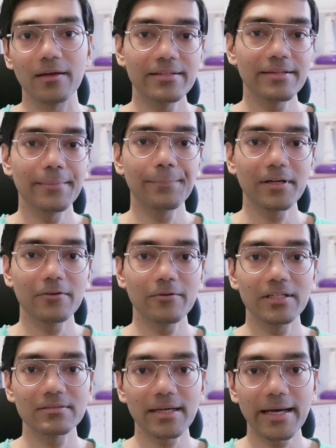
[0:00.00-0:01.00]
In simple
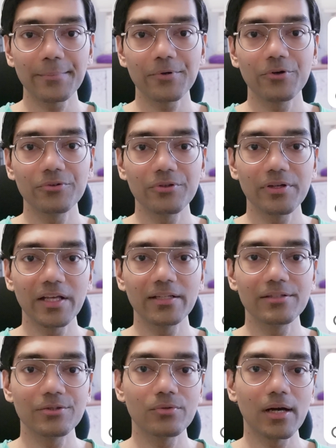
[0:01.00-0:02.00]
words, I am going to
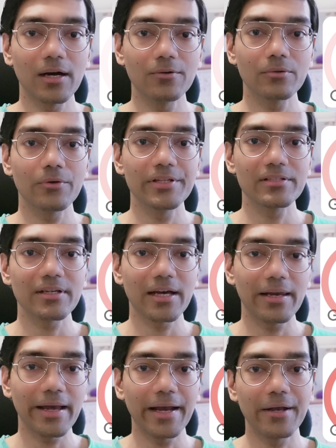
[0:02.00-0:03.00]
teach you how to
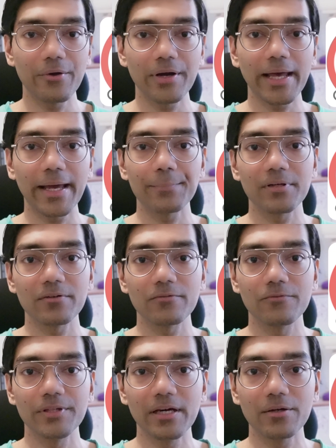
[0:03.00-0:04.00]
install Android app
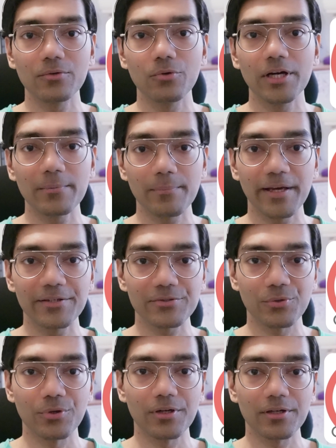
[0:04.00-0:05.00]
without Google Play
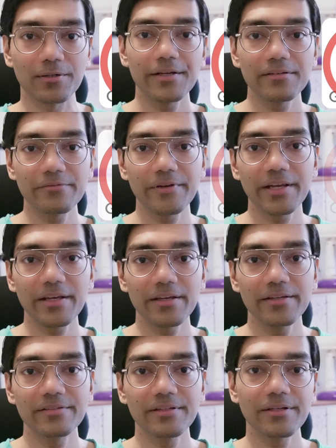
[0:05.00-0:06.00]
Store. It is very
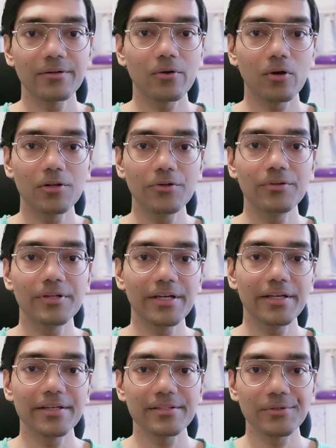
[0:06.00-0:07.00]
easy. All you
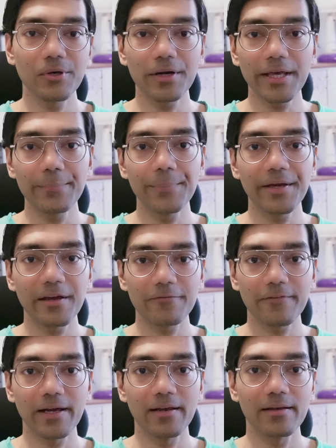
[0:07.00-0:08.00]
need is .apk
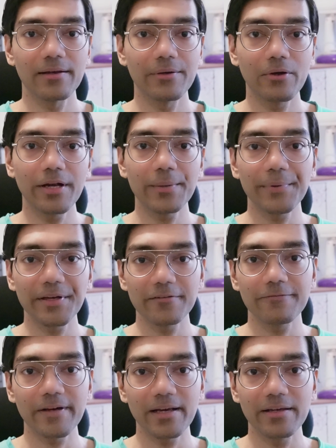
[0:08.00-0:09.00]
file.
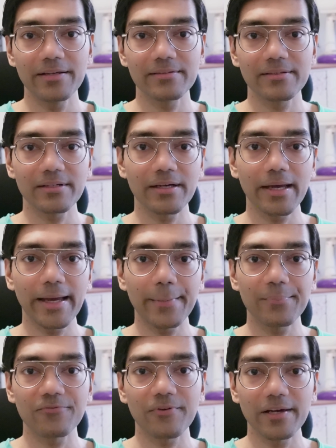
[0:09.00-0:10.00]
.apk file is a
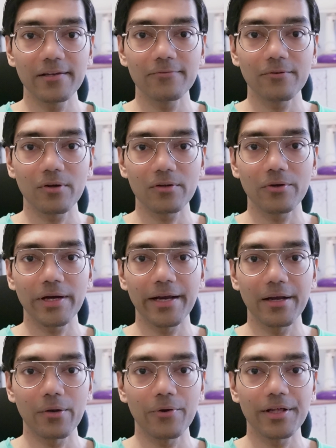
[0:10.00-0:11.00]
app file for the
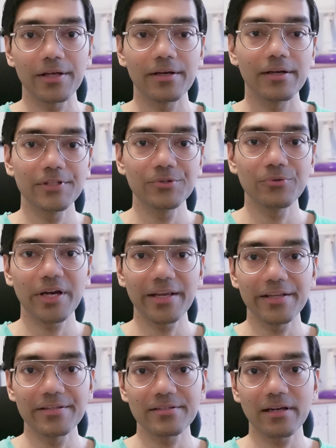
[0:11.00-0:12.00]
Android which you can
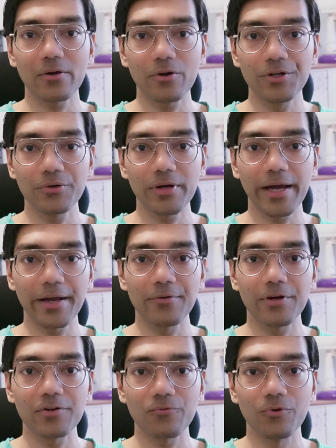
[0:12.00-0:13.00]
install on your
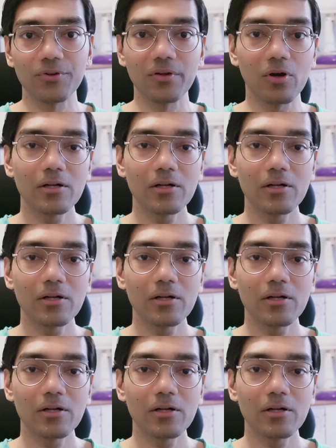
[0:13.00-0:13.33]
Android phone,